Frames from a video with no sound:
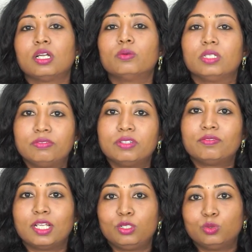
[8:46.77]
Now,
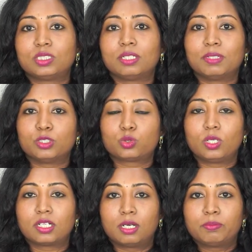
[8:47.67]
even while using
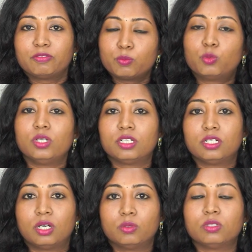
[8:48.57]
menstrual cup, if you pull
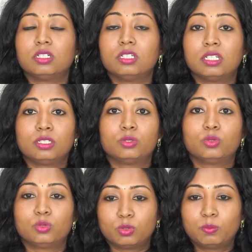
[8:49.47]
it down and you
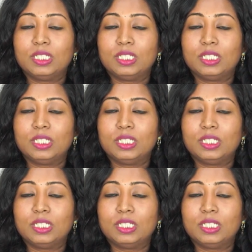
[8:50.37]
don't know,